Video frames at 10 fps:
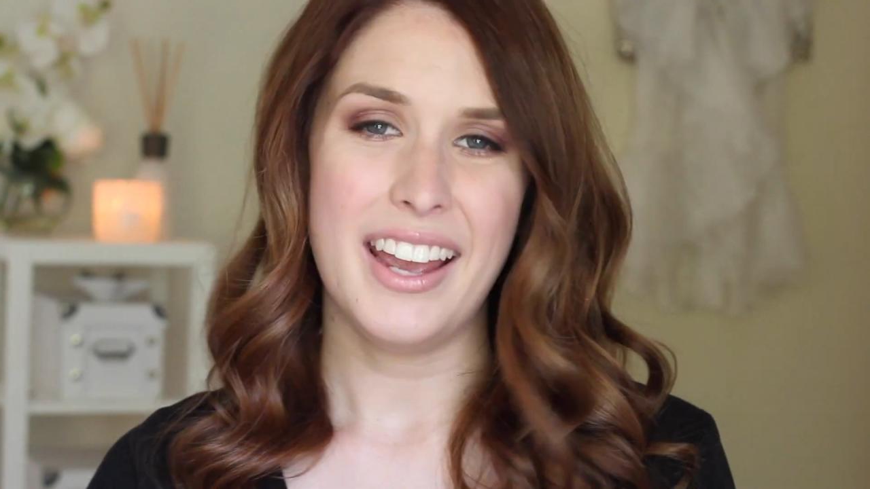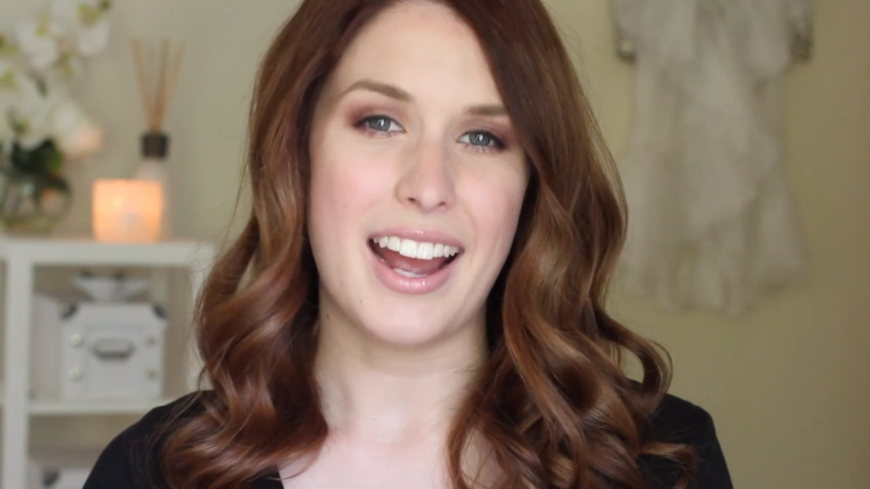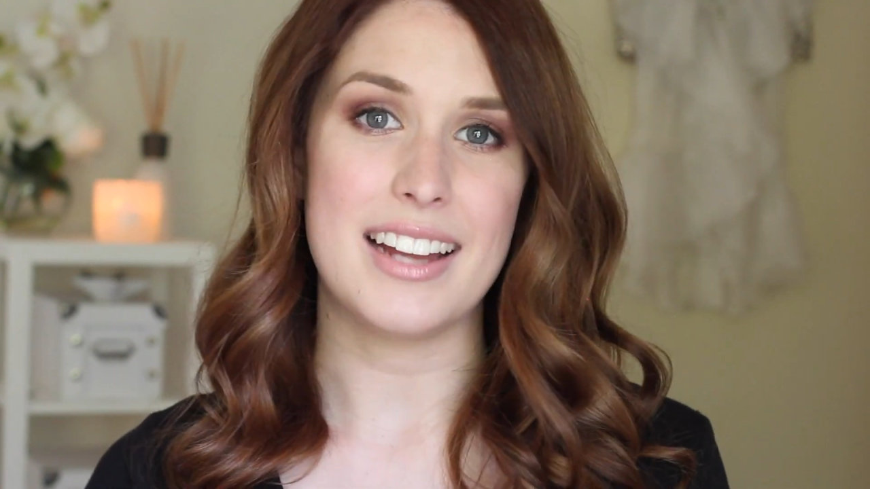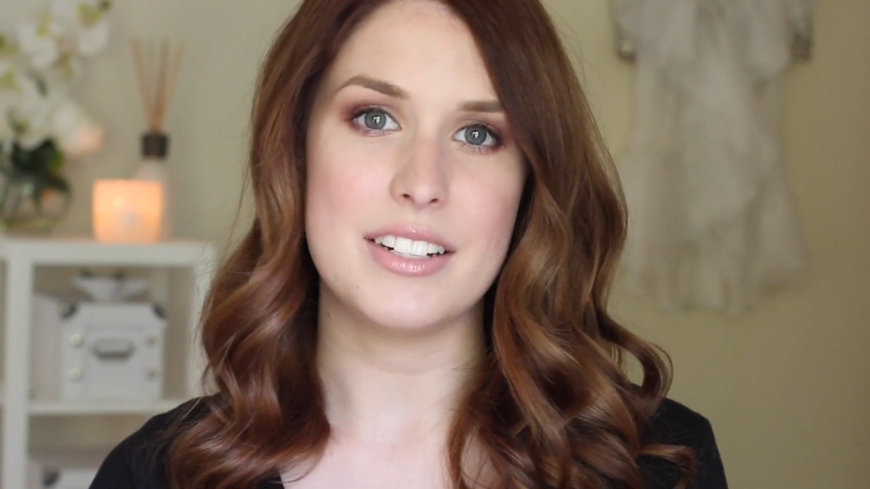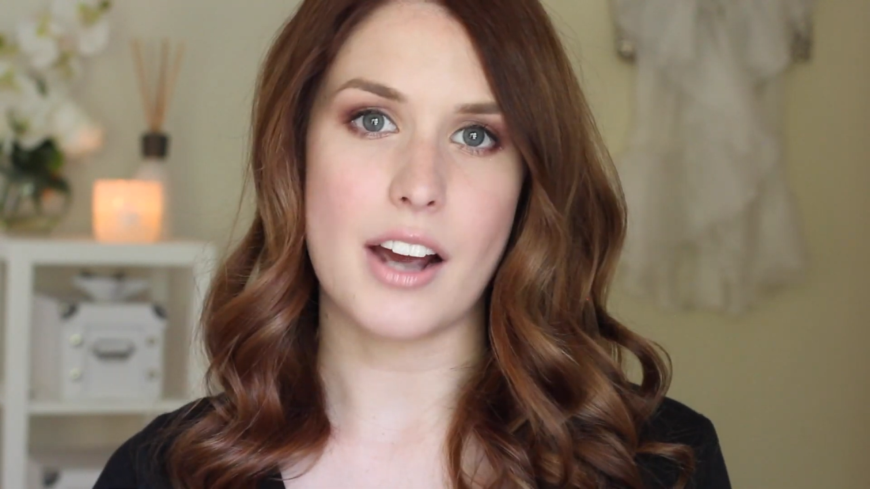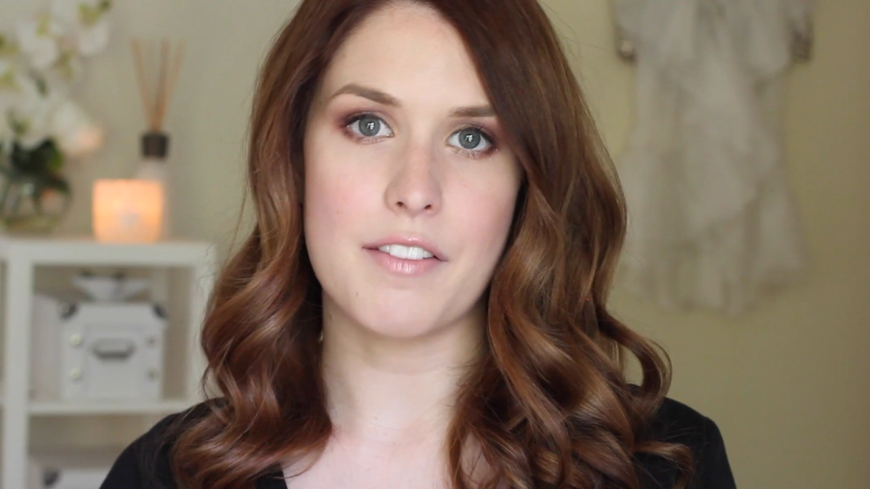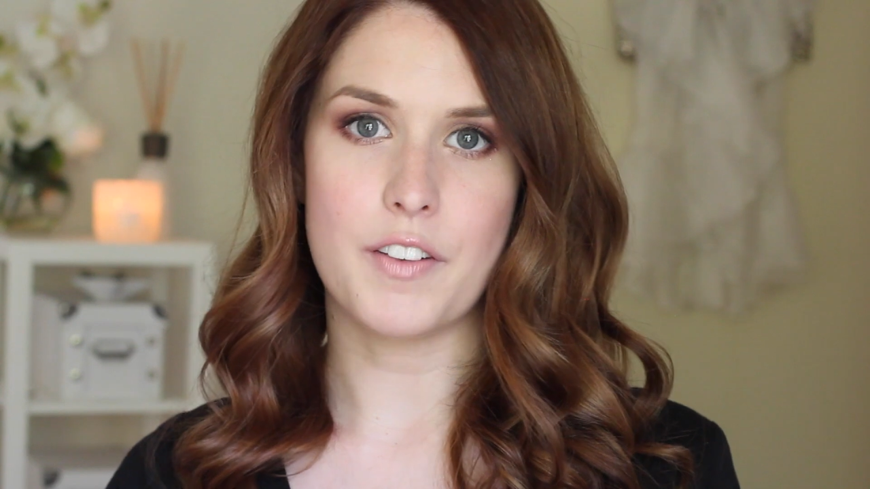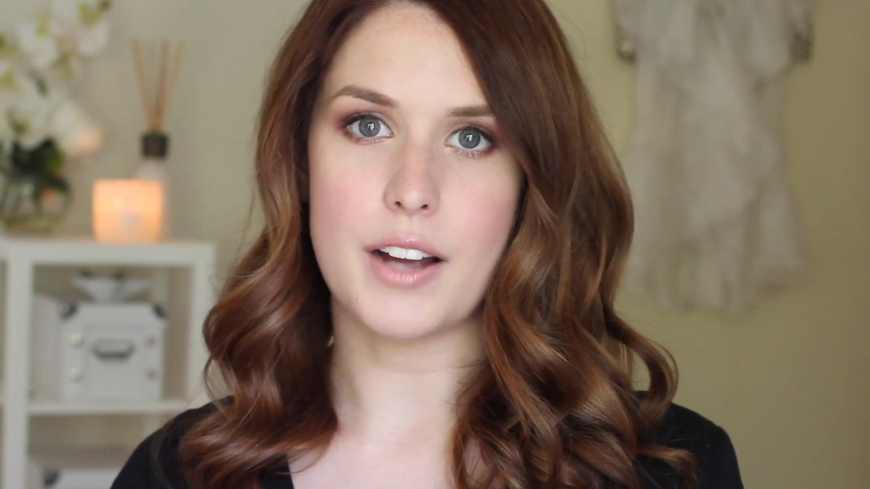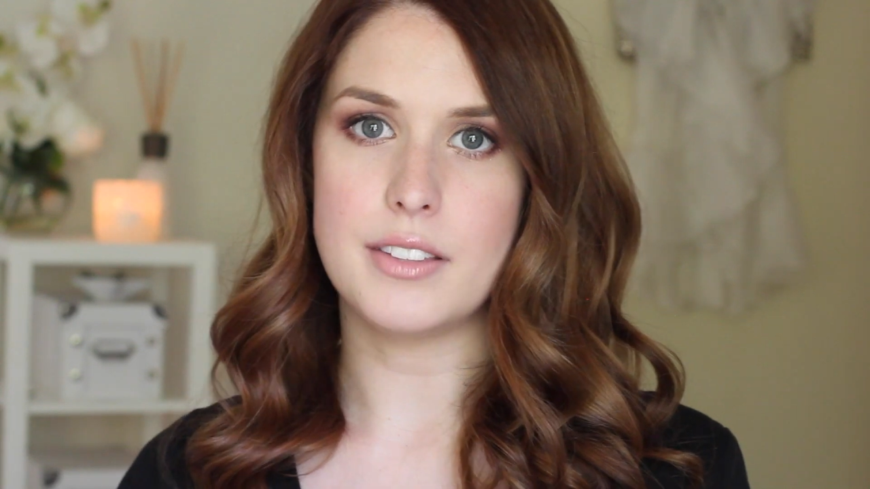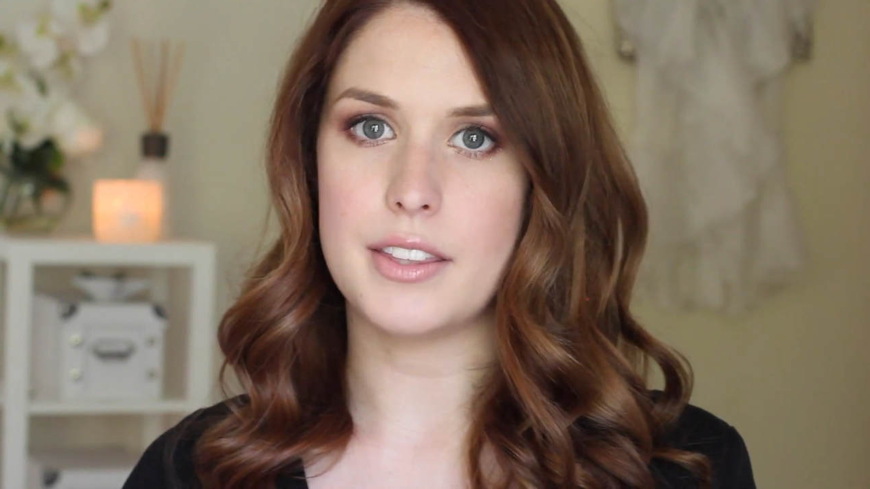and I
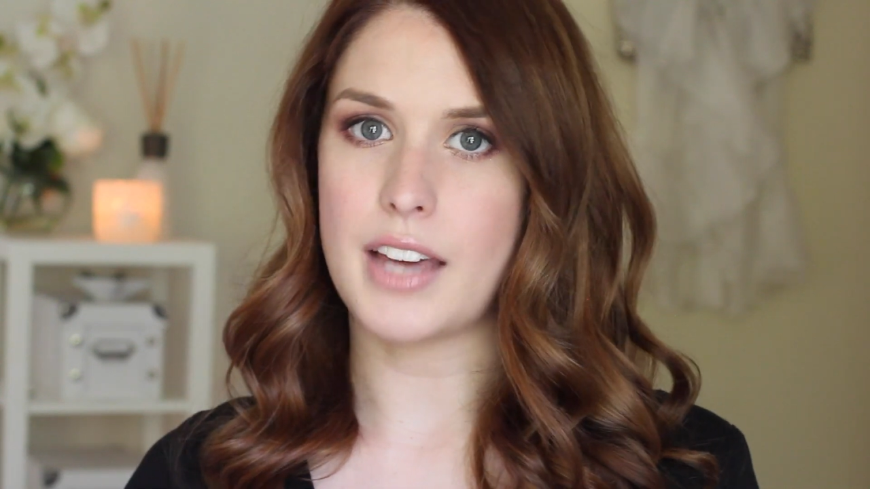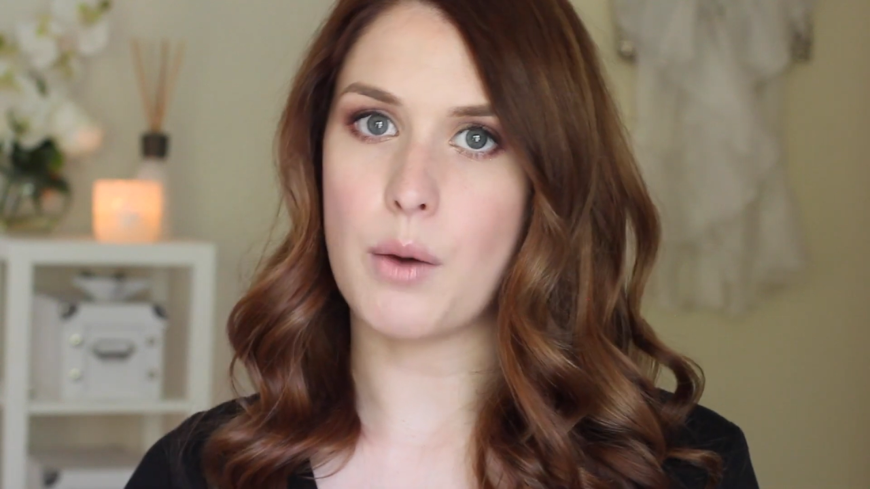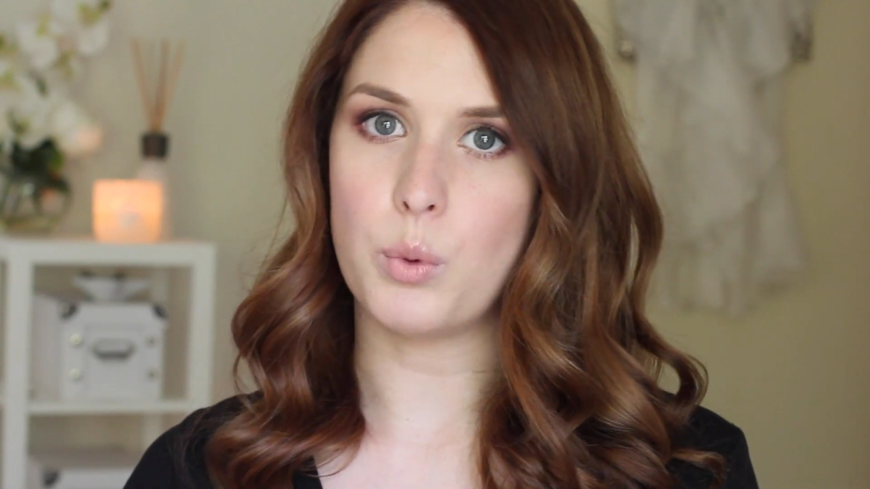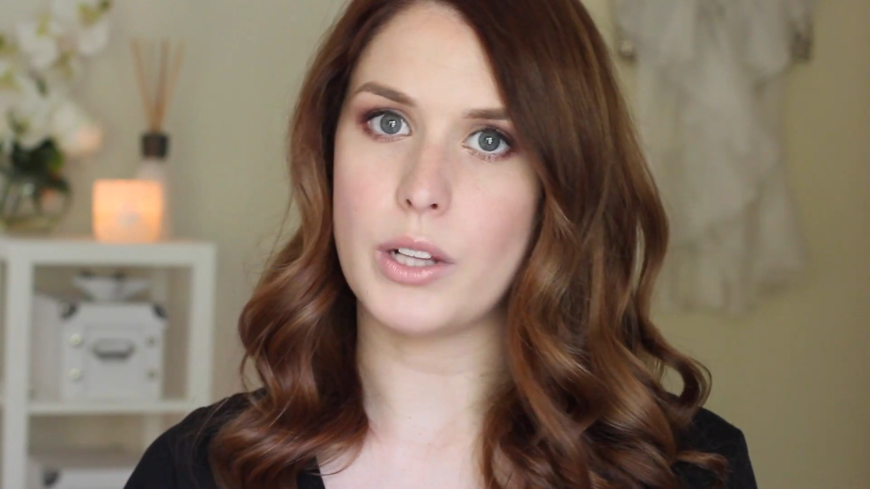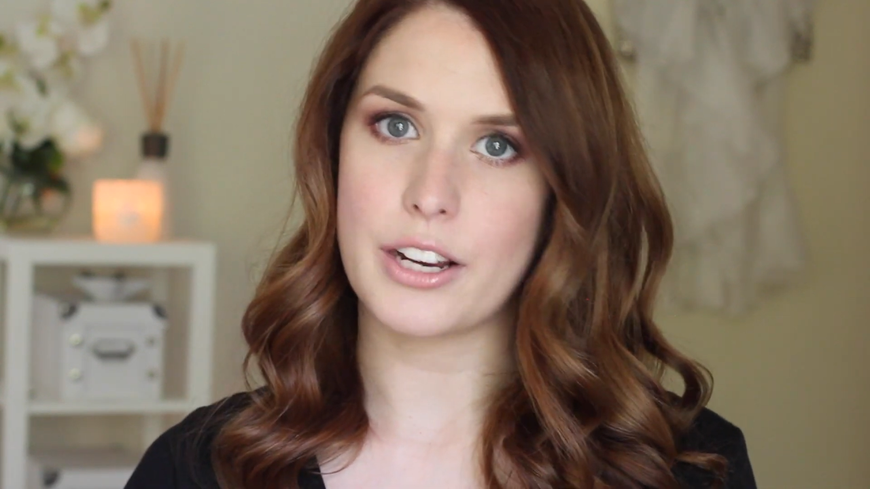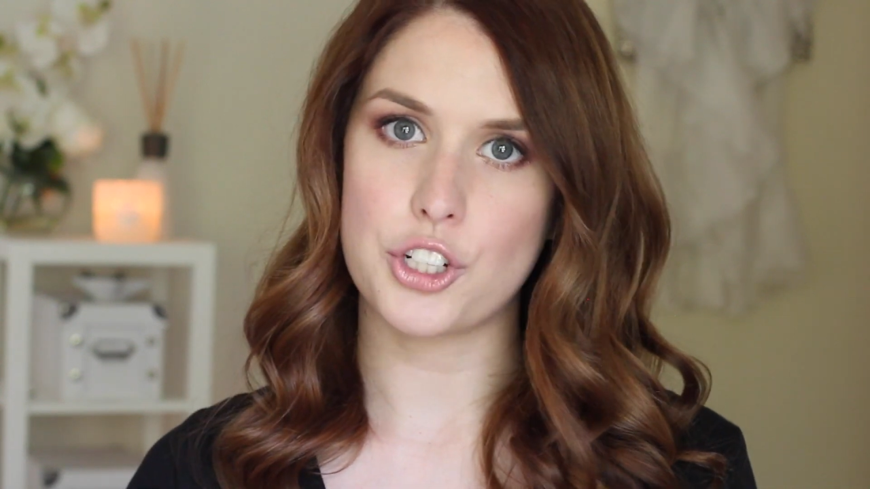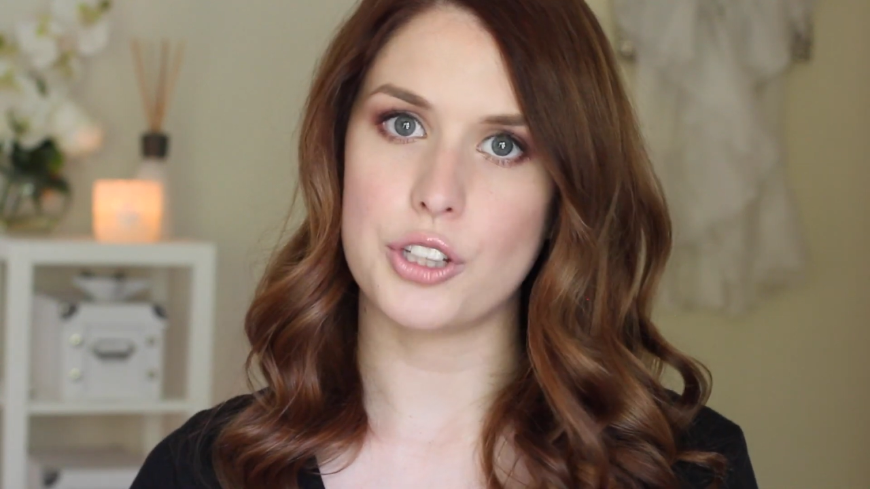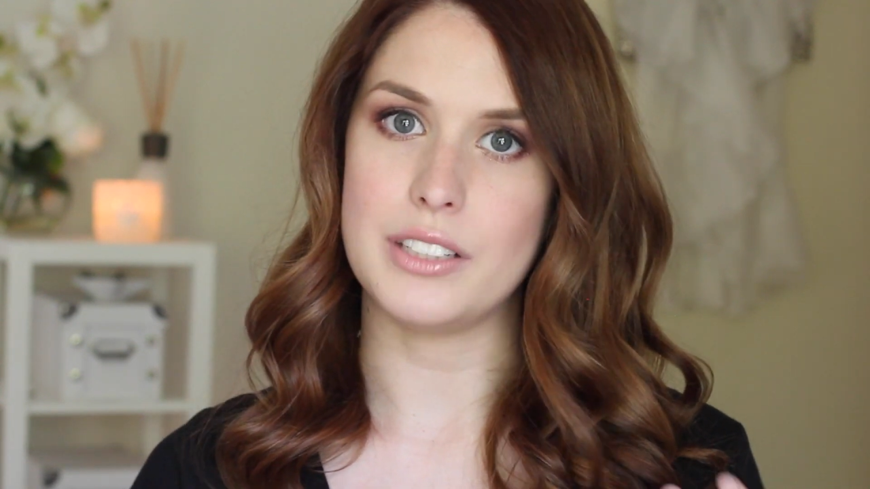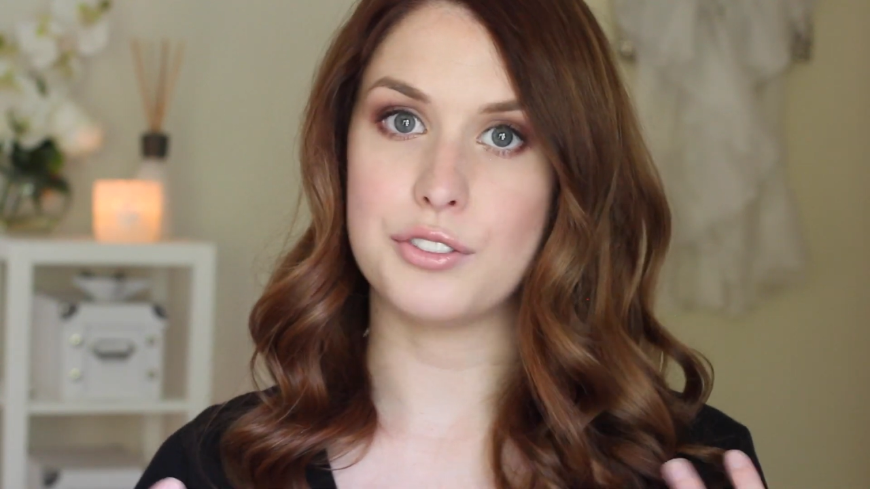find that that will actually